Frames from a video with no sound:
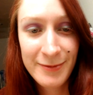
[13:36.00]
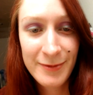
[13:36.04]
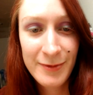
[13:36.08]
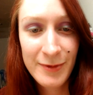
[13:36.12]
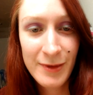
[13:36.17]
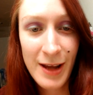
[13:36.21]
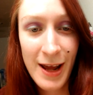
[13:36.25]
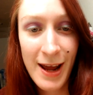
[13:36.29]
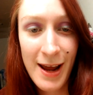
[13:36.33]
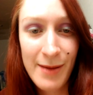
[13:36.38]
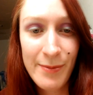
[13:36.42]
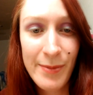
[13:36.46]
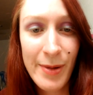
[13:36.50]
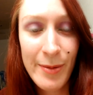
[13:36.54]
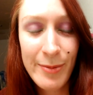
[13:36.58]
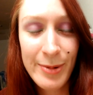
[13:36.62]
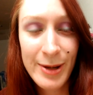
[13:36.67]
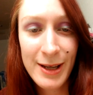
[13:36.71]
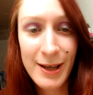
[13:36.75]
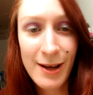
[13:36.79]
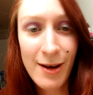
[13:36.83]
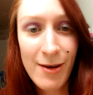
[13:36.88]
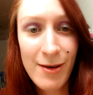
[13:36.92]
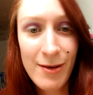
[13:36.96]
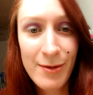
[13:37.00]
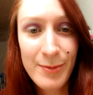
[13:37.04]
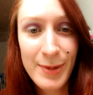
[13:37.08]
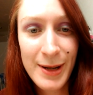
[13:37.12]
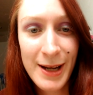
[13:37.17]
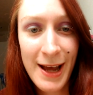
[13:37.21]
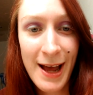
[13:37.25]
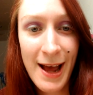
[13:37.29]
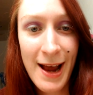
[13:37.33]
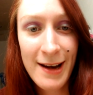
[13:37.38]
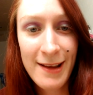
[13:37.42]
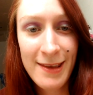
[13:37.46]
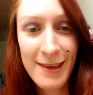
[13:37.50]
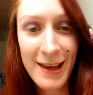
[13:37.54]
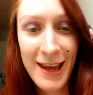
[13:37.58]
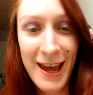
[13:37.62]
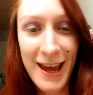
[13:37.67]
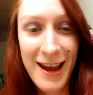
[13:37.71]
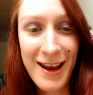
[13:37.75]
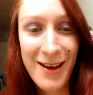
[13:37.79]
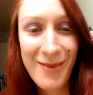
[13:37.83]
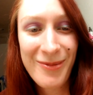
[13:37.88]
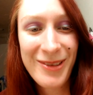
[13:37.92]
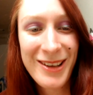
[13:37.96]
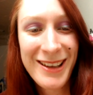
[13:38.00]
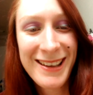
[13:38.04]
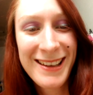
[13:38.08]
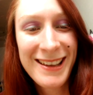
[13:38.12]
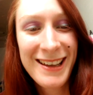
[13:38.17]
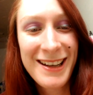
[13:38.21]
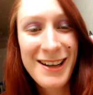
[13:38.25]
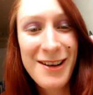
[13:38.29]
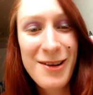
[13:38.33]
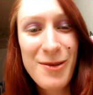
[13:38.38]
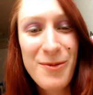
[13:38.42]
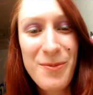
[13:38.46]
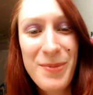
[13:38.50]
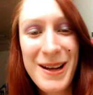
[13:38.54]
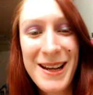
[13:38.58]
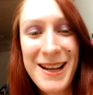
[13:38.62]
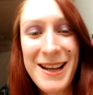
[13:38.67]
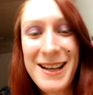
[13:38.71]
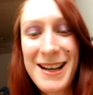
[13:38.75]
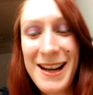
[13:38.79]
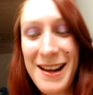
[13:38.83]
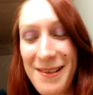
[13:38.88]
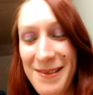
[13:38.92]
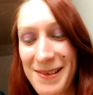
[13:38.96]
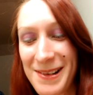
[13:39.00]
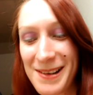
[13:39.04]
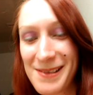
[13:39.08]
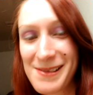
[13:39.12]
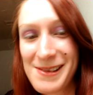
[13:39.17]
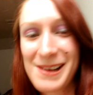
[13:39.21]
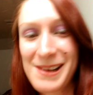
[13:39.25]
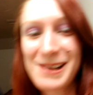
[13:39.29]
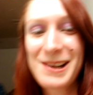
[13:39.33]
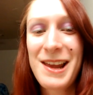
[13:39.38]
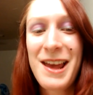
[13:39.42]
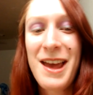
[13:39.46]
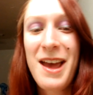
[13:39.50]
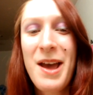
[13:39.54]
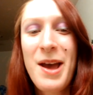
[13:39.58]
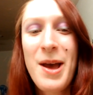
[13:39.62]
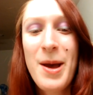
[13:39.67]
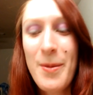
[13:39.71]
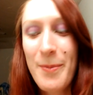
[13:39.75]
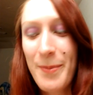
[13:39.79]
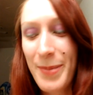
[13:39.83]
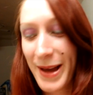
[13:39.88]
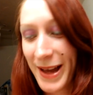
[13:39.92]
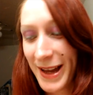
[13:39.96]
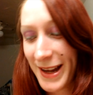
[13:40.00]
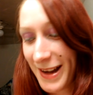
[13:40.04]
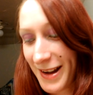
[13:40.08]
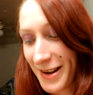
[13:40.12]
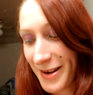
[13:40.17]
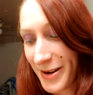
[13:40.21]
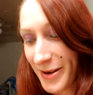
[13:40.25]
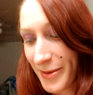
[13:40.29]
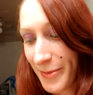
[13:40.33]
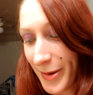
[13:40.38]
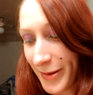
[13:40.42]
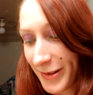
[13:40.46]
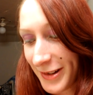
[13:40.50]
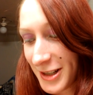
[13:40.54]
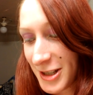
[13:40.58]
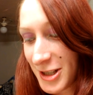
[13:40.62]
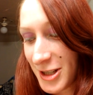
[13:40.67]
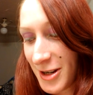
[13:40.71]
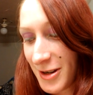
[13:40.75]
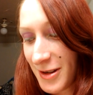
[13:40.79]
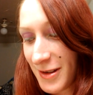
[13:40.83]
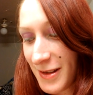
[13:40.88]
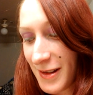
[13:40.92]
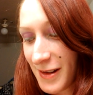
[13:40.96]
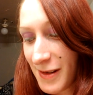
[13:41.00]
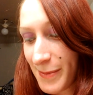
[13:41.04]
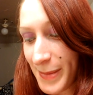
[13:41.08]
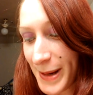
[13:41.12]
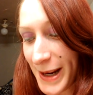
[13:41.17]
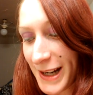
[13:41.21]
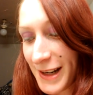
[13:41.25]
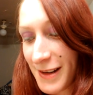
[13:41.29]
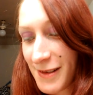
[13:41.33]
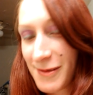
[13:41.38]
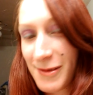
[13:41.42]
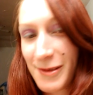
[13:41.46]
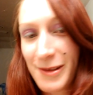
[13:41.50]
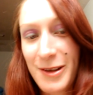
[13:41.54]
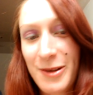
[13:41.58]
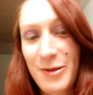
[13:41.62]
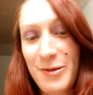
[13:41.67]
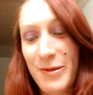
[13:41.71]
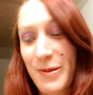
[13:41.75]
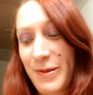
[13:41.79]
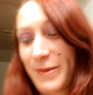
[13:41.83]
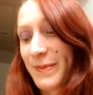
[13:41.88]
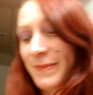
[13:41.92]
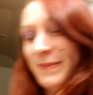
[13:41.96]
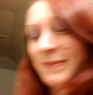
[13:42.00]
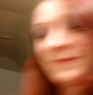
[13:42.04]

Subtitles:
hey, maybe I'll be ahead of the game and it'll be in next season. But I'm going to show you this pen. It's really cool.